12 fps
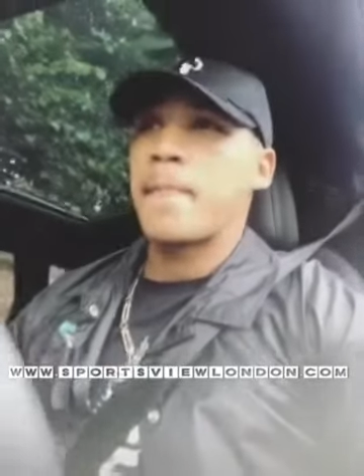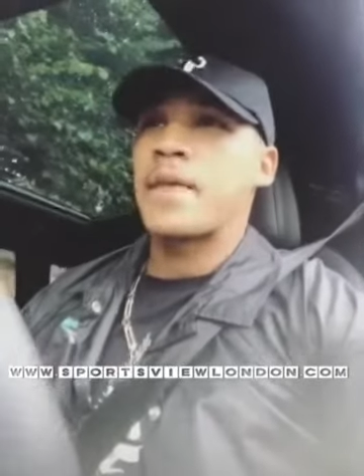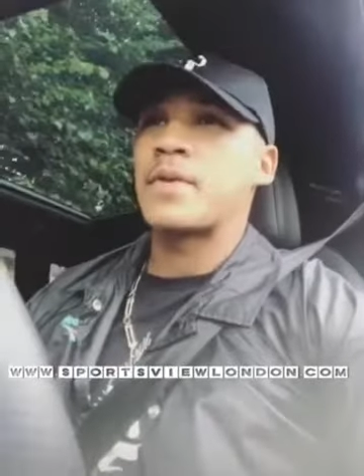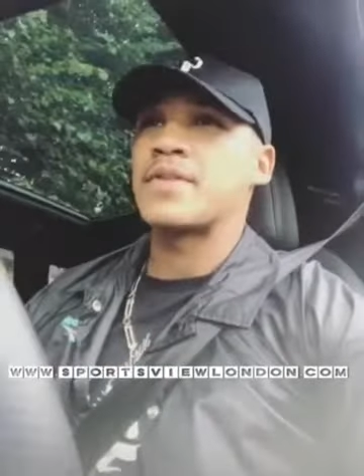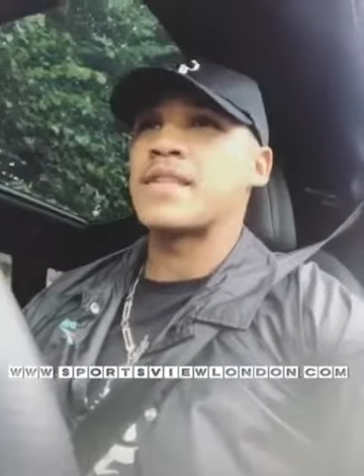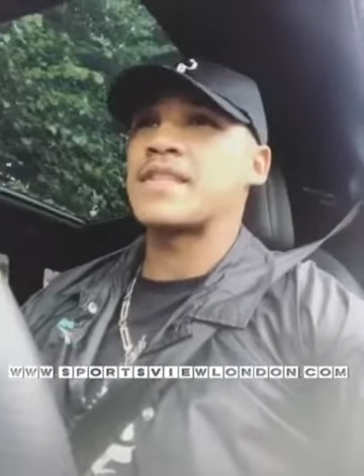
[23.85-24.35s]

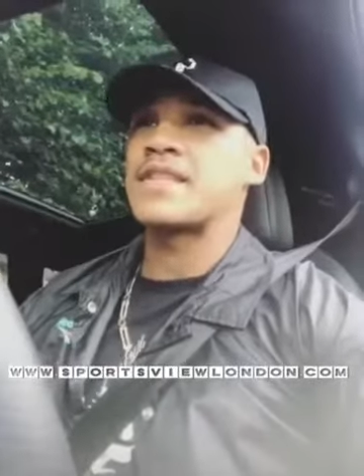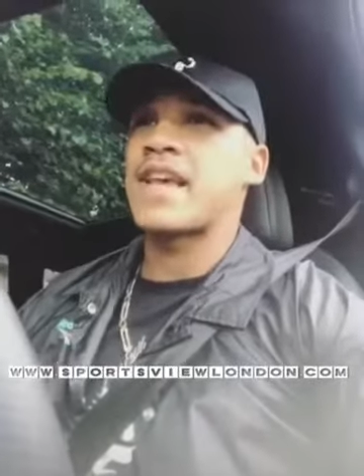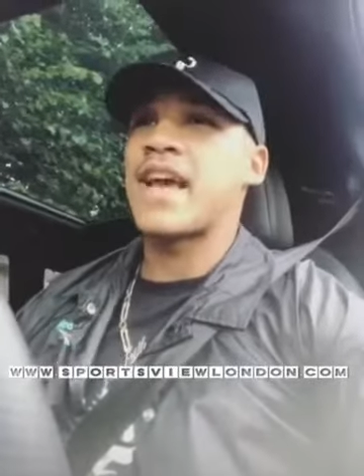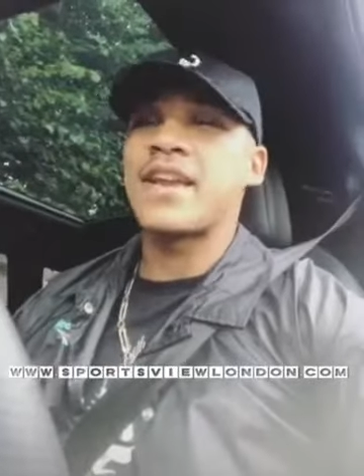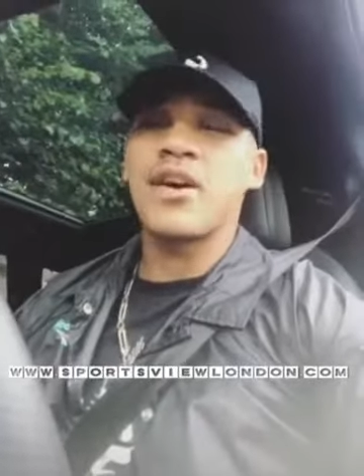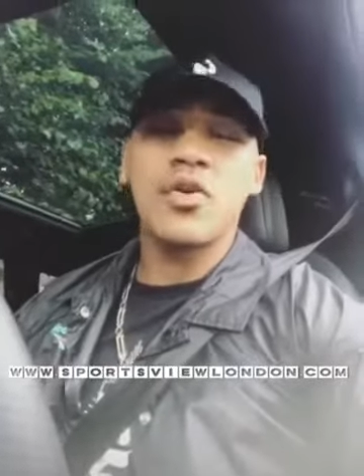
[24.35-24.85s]
It was
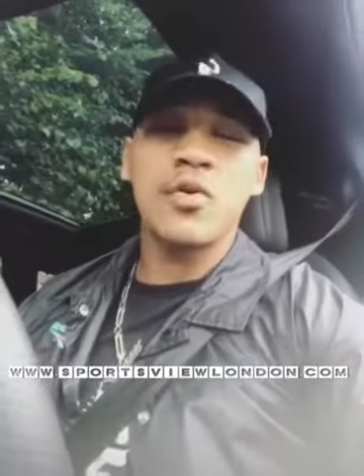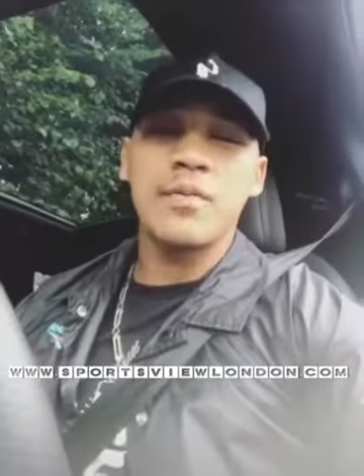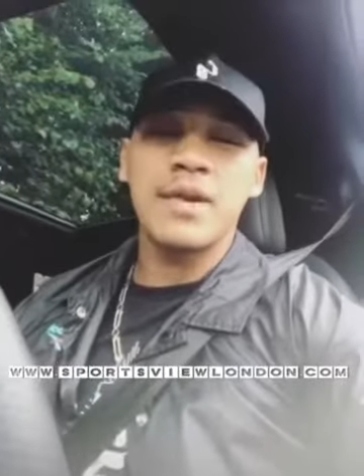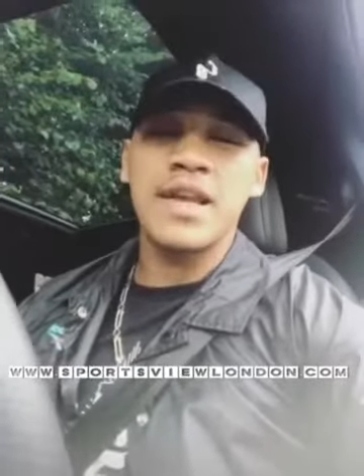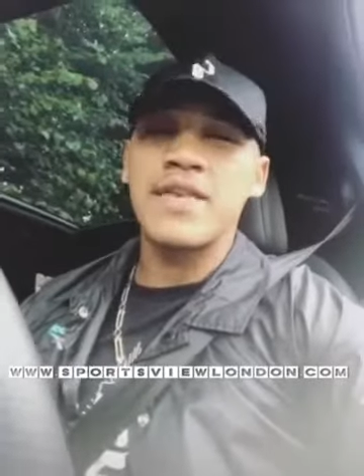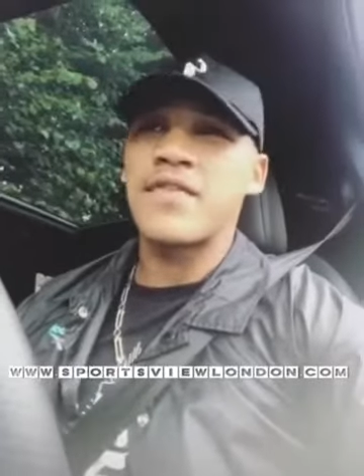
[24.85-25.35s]
insane, I couldn't
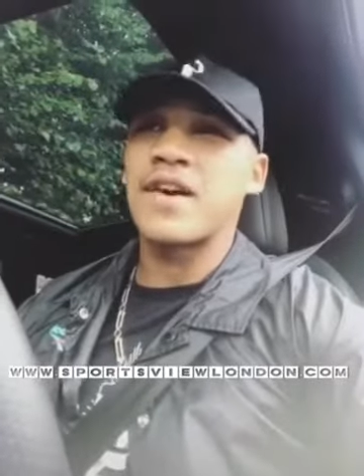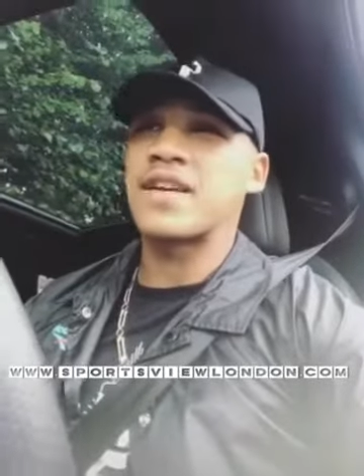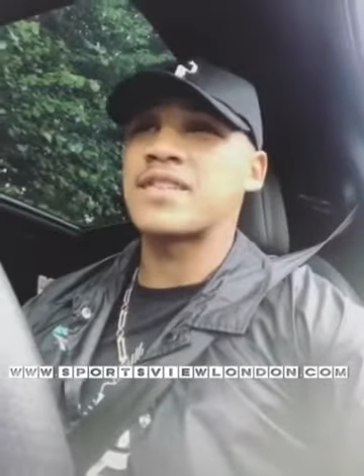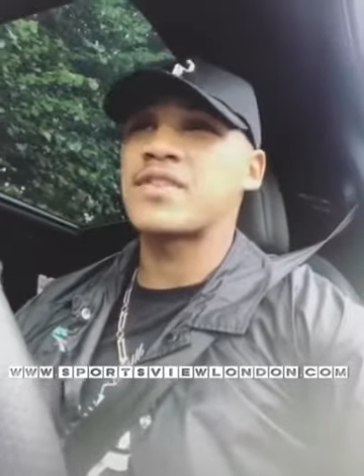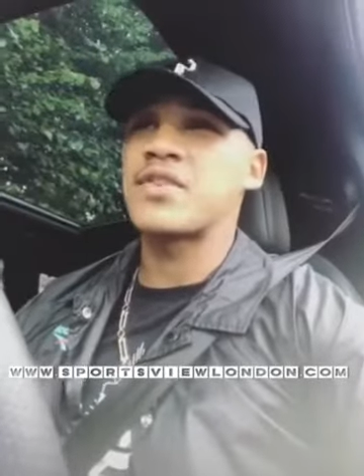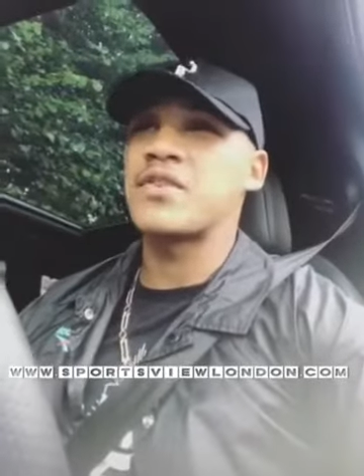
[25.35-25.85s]
believe it. I
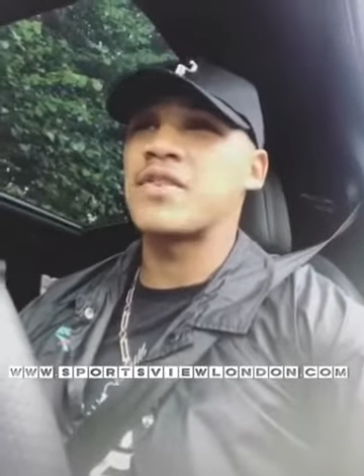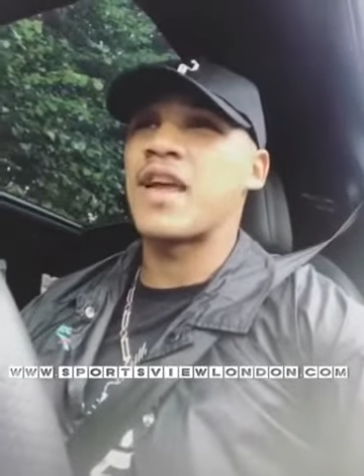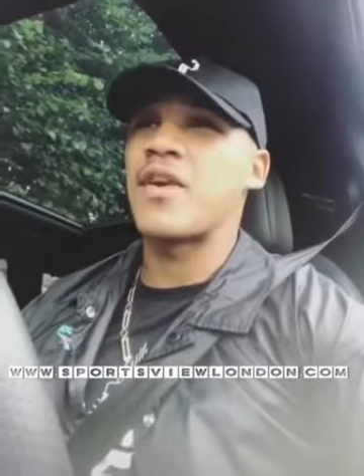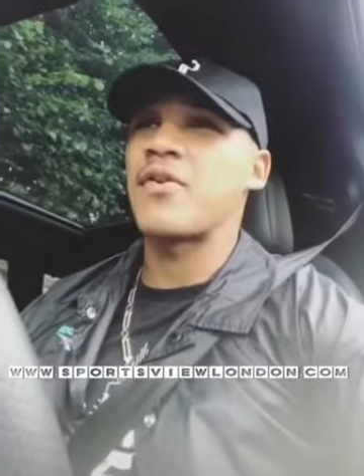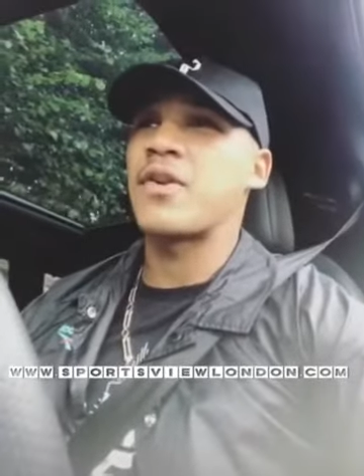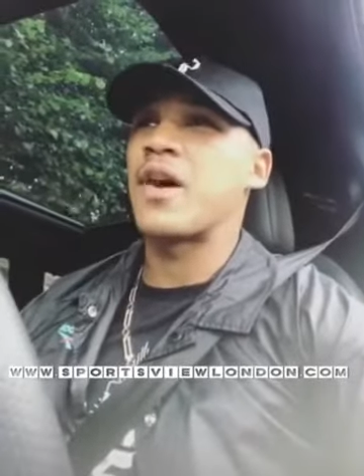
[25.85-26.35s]
stood
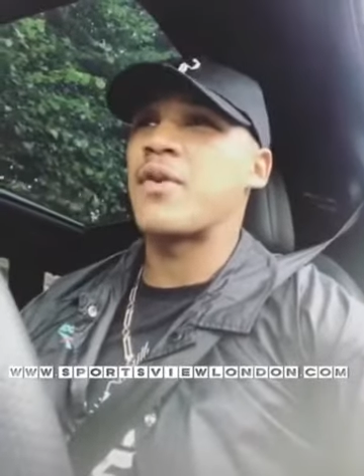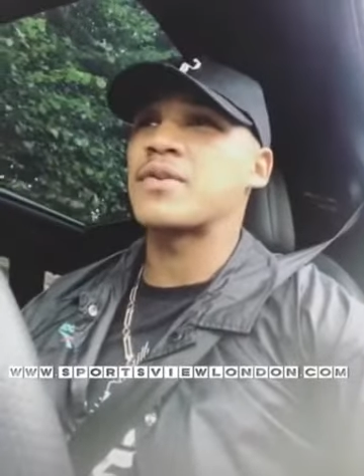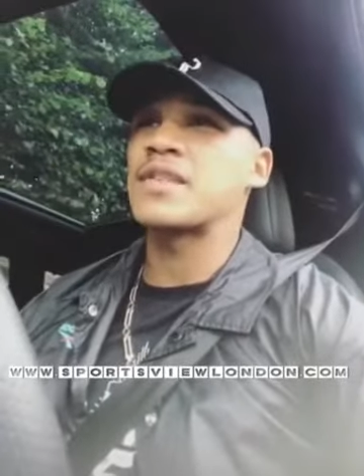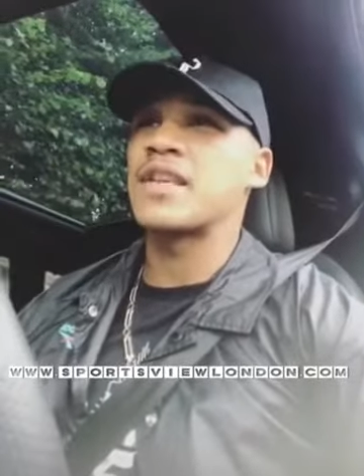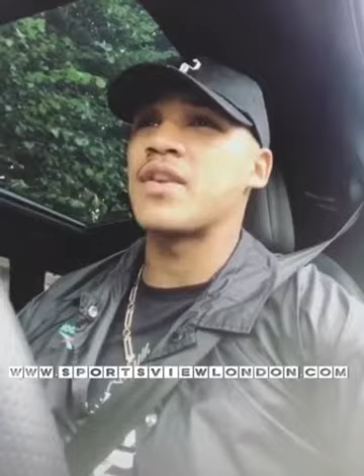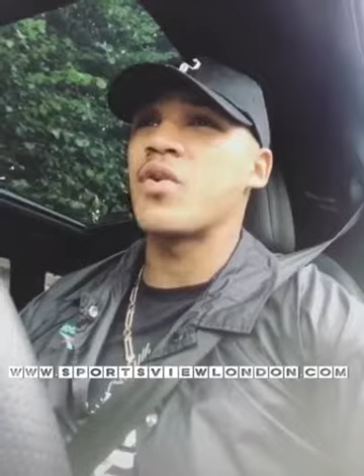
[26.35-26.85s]
there and I
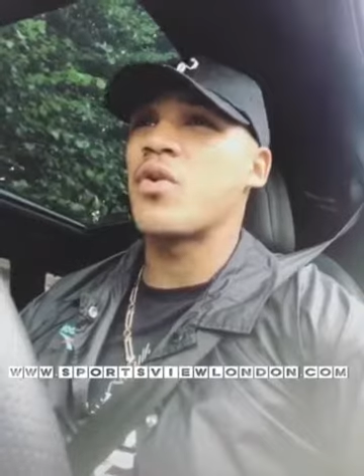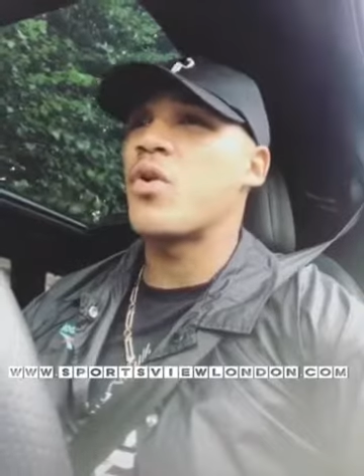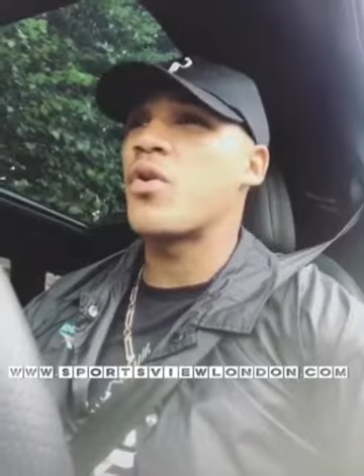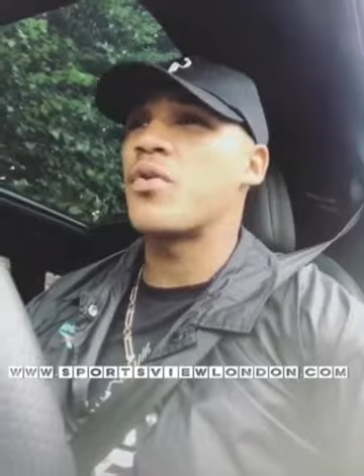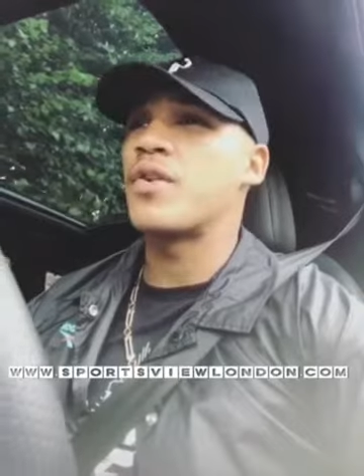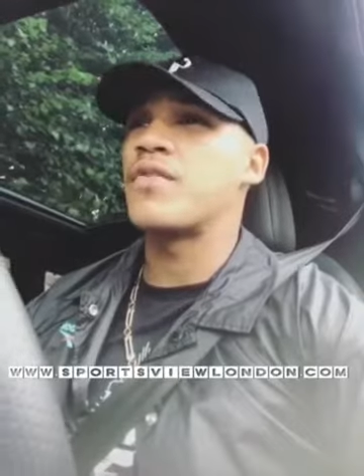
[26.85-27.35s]
was in
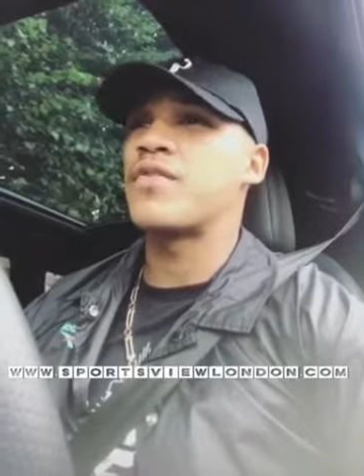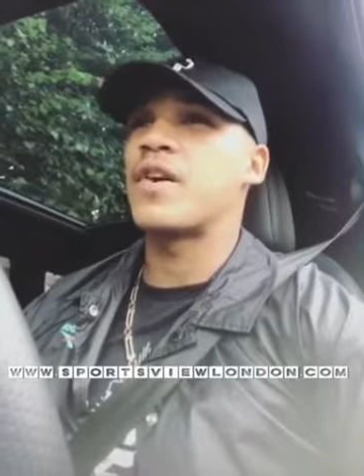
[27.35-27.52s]
awe of,